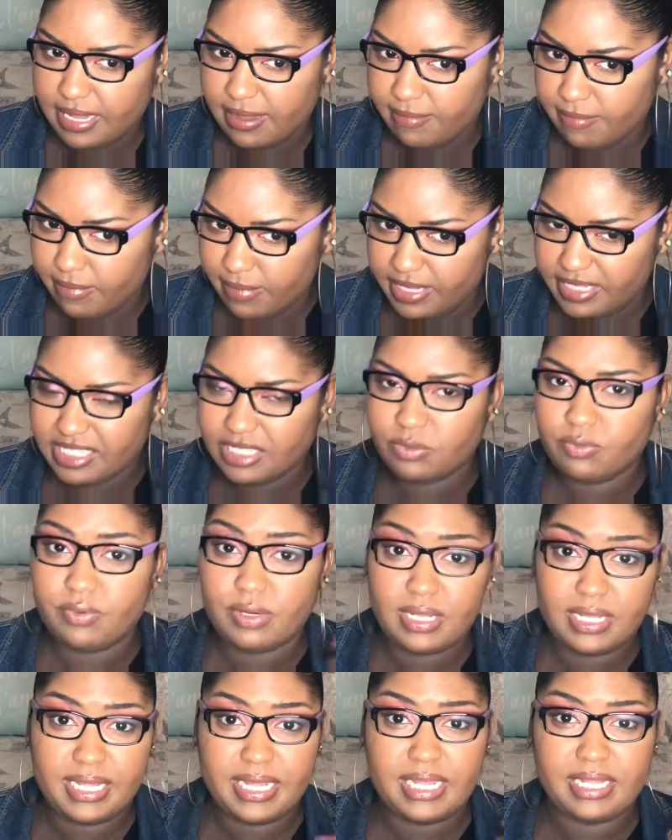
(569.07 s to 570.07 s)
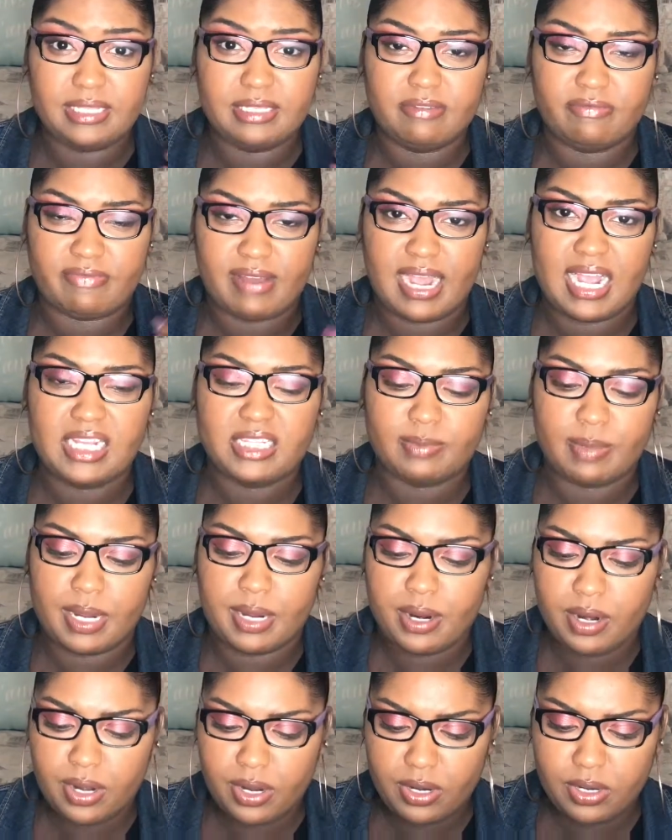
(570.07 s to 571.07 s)
It just really defines my
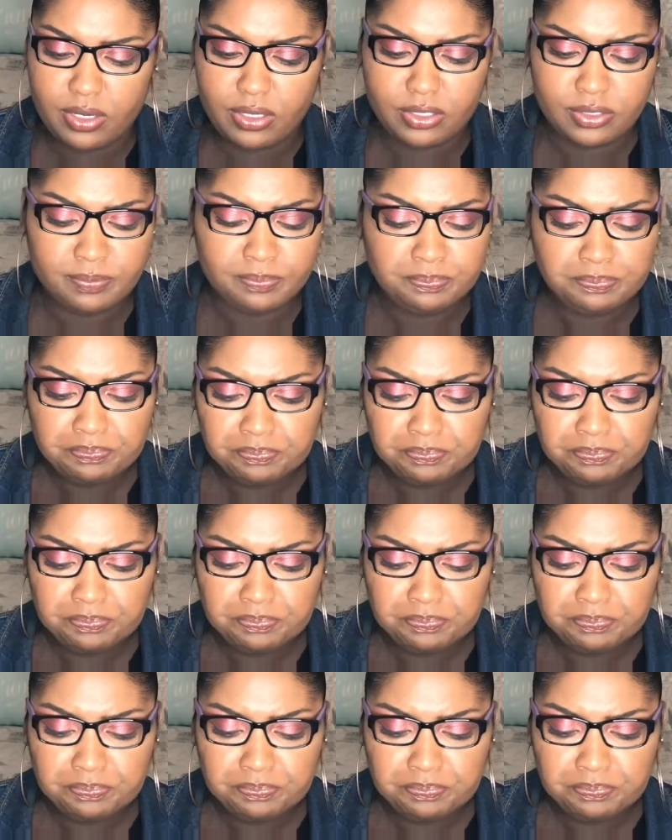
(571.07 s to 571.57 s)
curls.